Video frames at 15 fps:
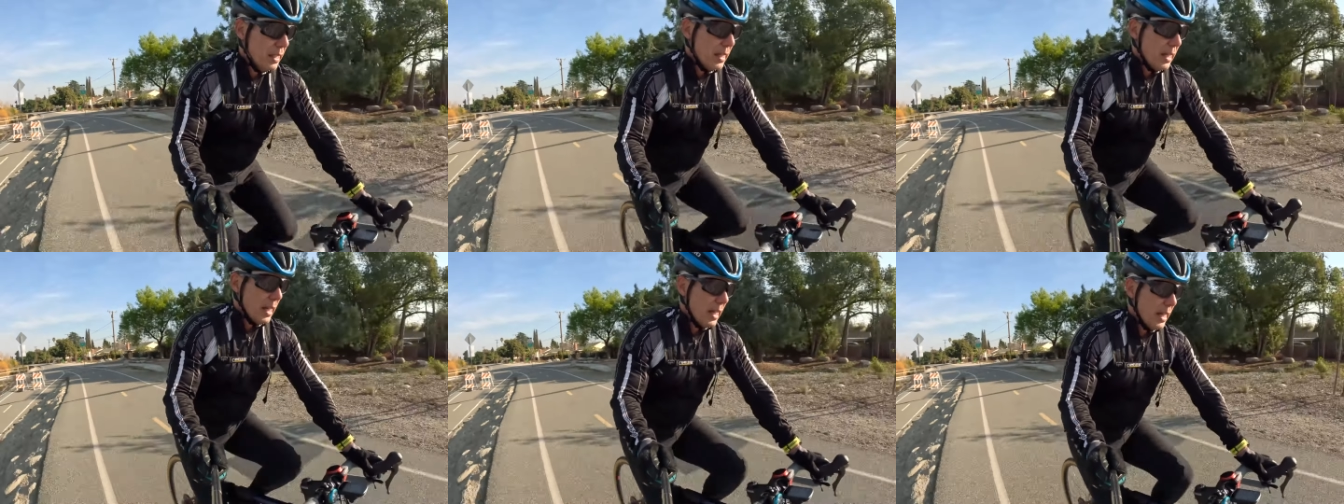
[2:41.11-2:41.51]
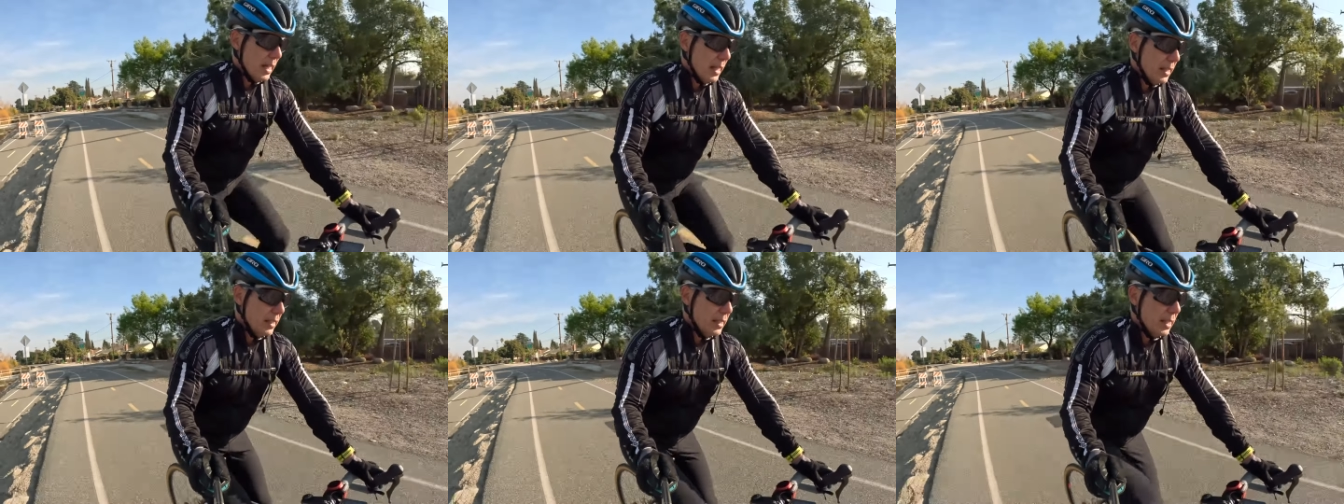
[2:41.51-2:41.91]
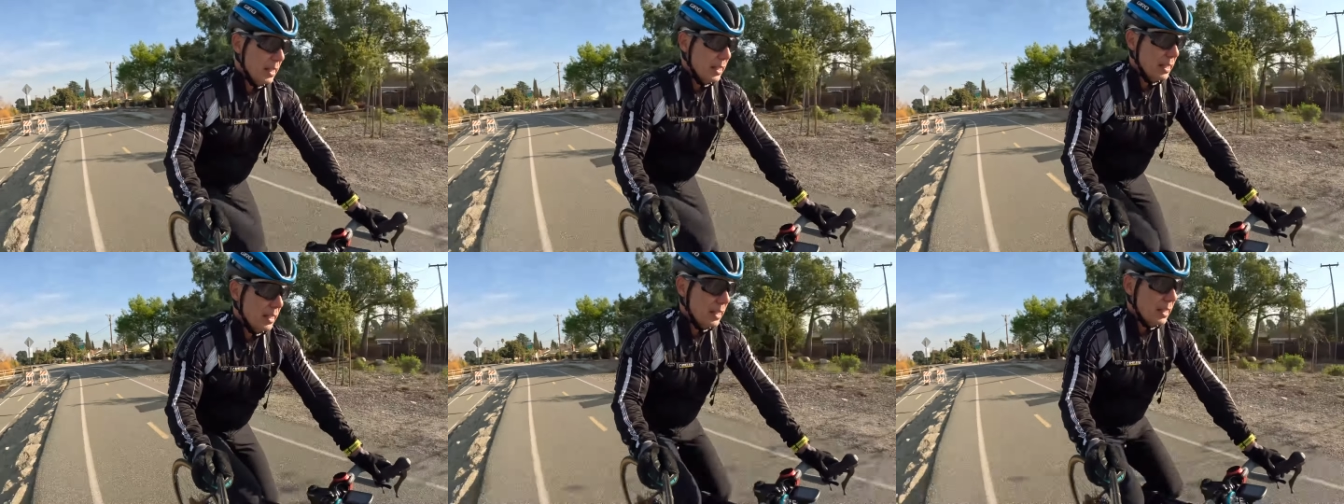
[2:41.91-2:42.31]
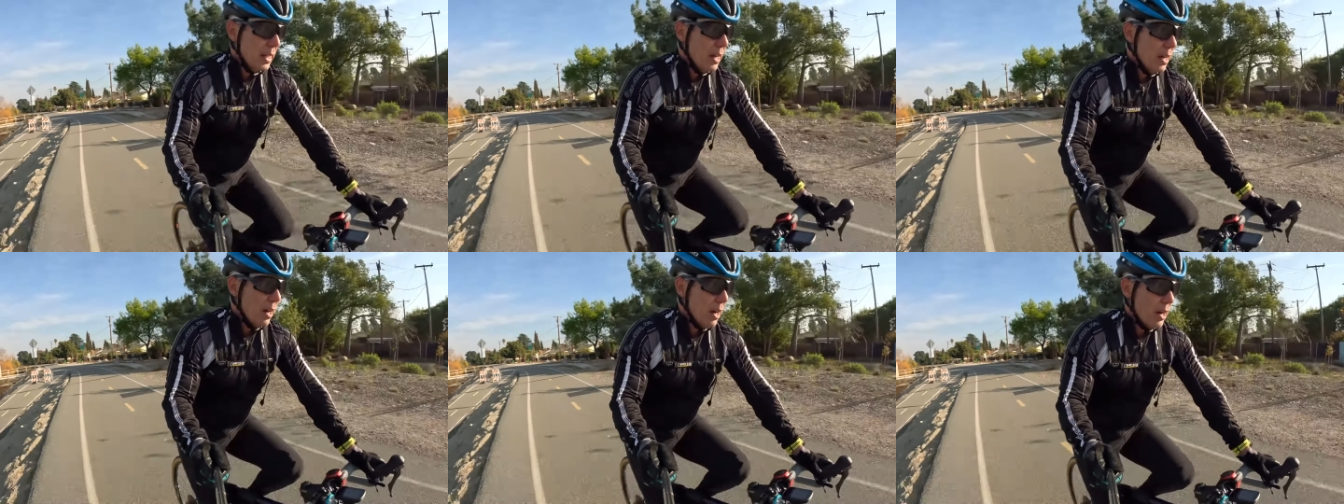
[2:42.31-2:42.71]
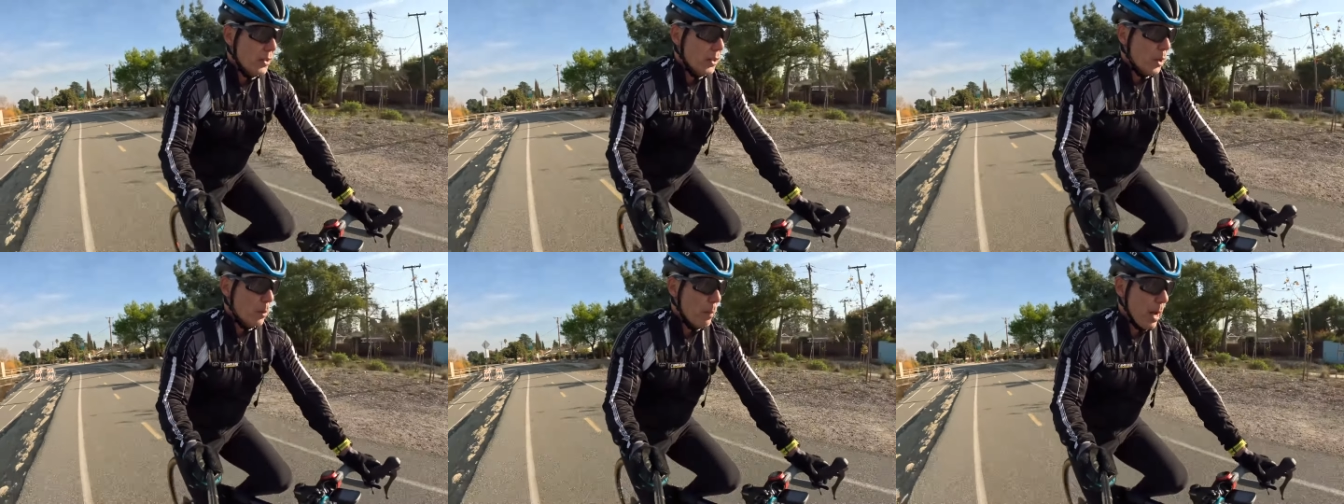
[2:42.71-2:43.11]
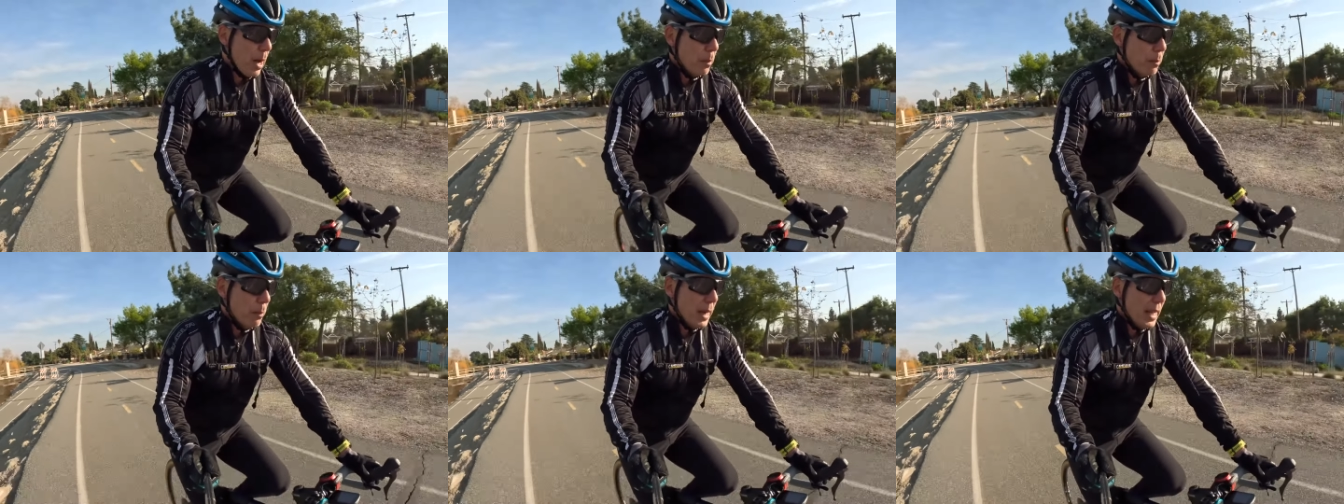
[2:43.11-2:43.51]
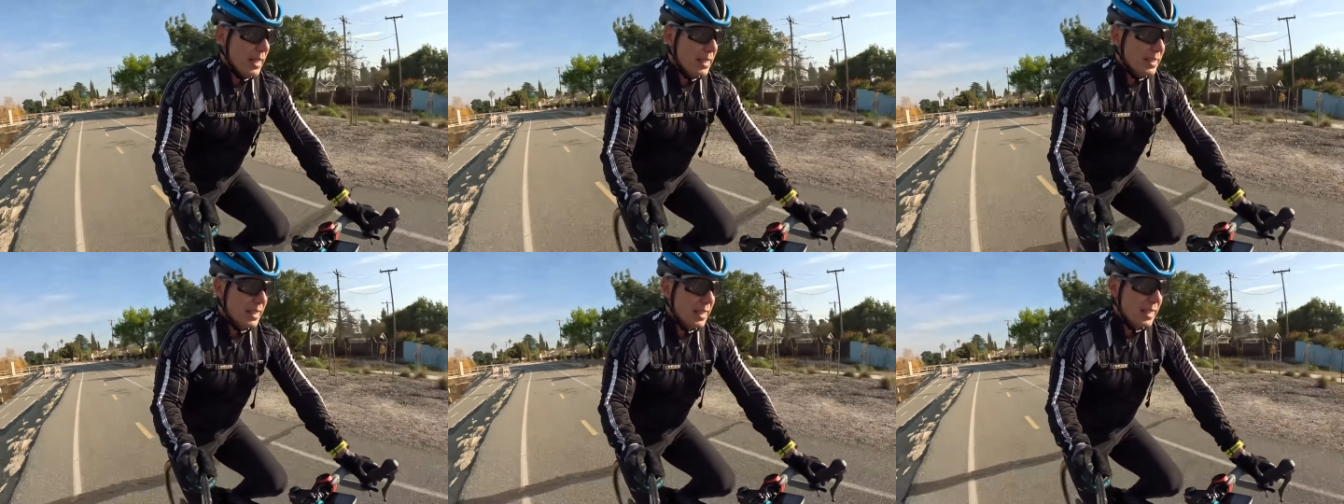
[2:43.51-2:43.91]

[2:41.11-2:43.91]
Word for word: And on your mountain bikes,